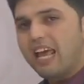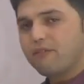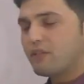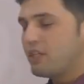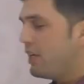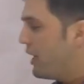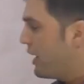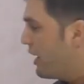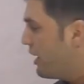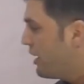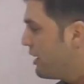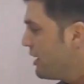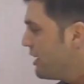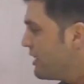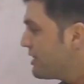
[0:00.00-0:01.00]
left
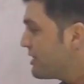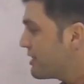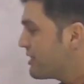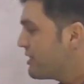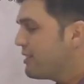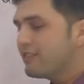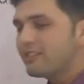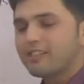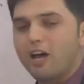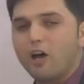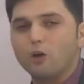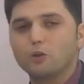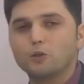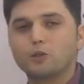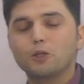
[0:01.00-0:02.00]
here. S
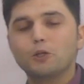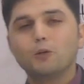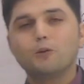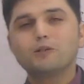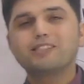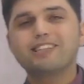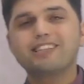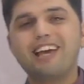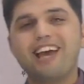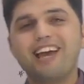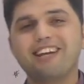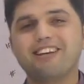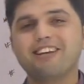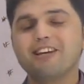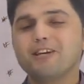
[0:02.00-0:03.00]
sound. Once
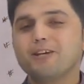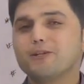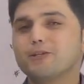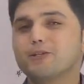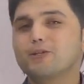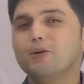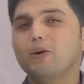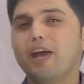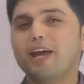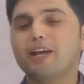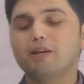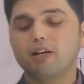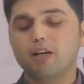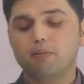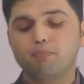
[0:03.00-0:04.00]
again, just go
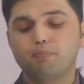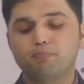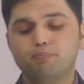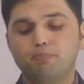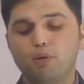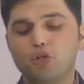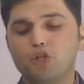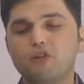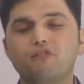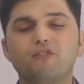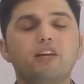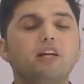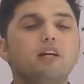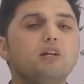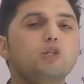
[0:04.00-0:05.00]
and put your
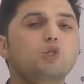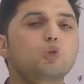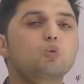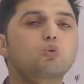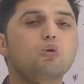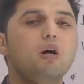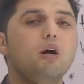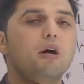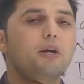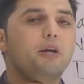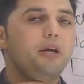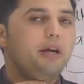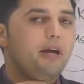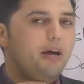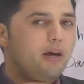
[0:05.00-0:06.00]
fingers
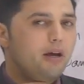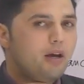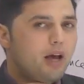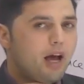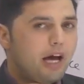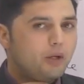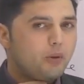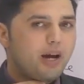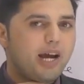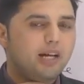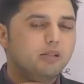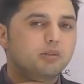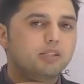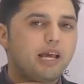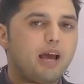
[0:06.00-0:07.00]
right here on your
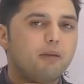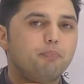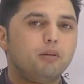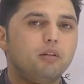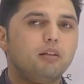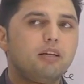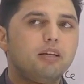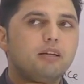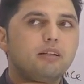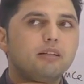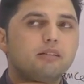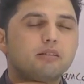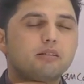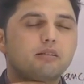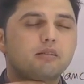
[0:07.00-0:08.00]
Adam's apple.
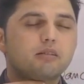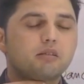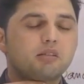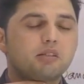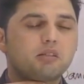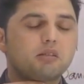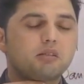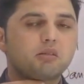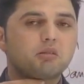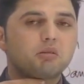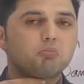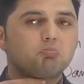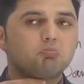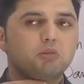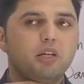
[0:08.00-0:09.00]

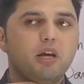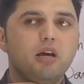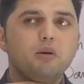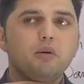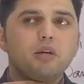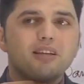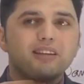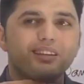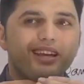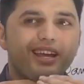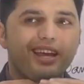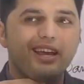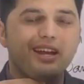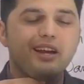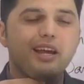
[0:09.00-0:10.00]
You know,
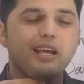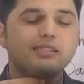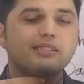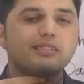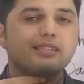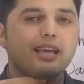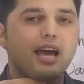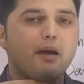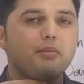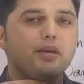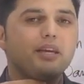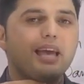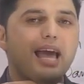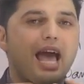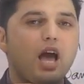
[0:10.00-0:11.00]
the air is
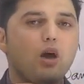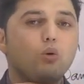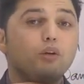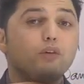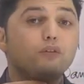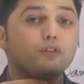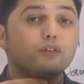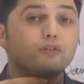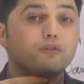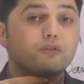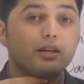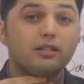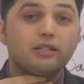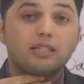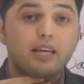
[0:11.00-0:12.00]
coming out of your
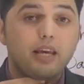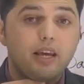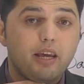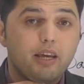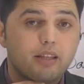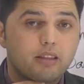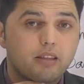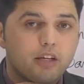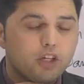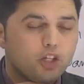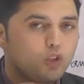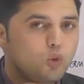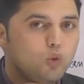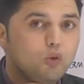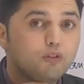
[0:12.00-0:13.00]
front teeth.
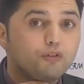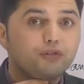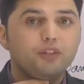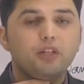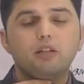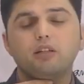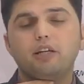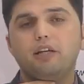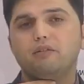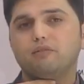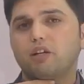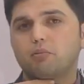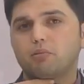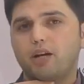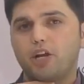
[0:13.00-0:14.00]
You don't feel any
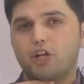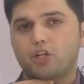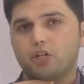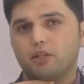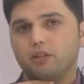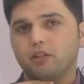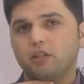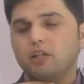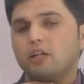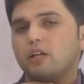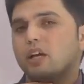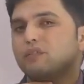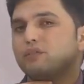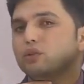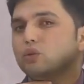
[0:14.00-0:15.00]
vibration.
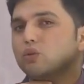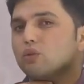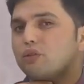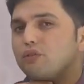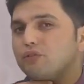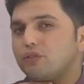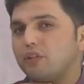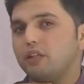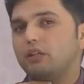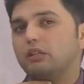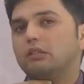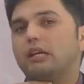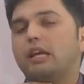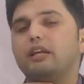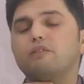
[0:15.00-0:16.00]
If you don't
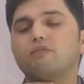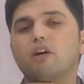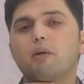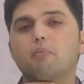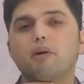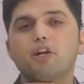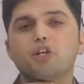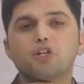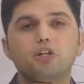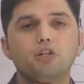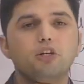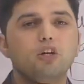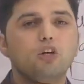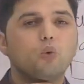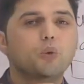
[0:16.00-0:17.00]
feel any
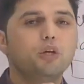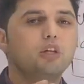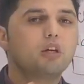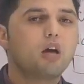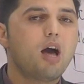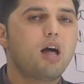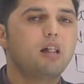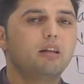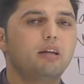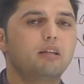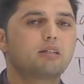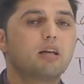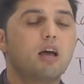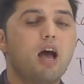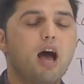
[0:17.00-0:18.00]
vibration, we call
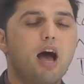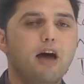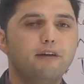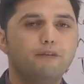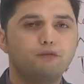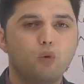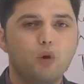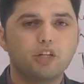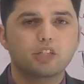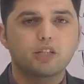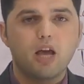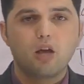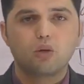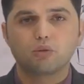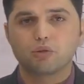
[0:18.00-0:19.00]
it unvoiced
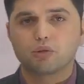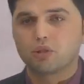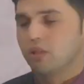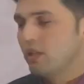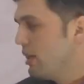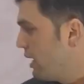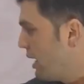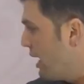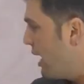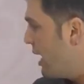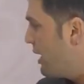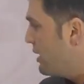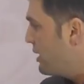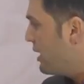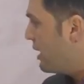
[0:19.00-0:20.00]
sound.
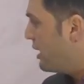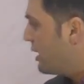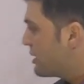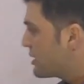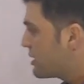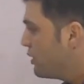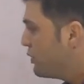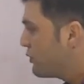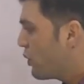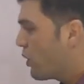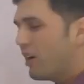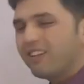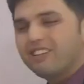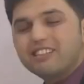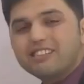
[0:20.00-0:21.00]
And let's go
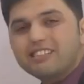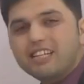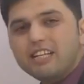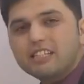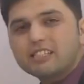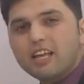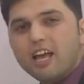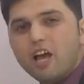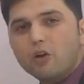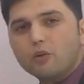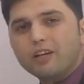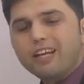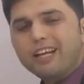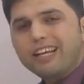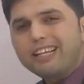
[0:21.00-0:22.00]
for the Z
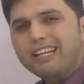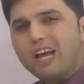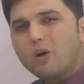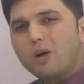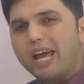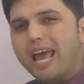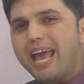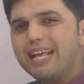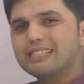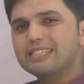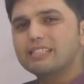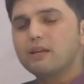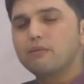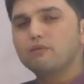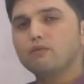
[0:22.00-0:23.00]
sound. Now, A
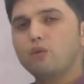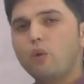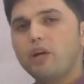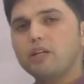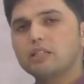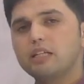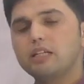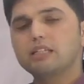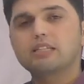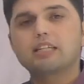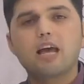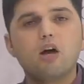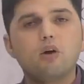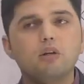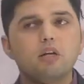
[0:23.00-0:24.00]
some voicing
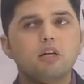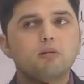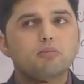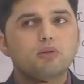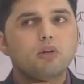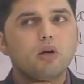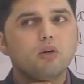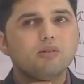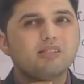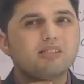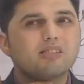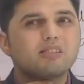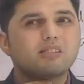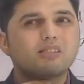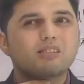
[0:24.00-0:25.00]
sound,
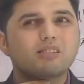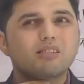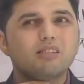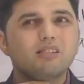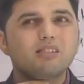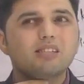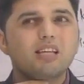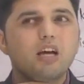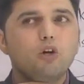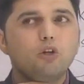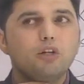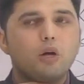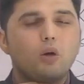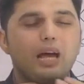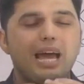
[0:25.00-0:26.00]
pronounce S
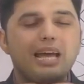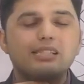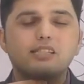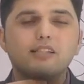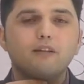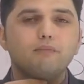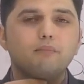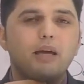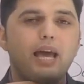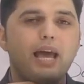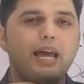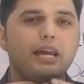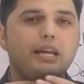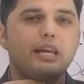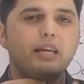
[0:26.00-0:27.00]
sound. Now, A some
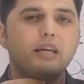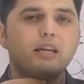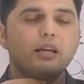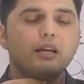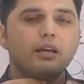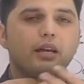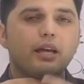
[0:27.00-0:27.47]
aiding,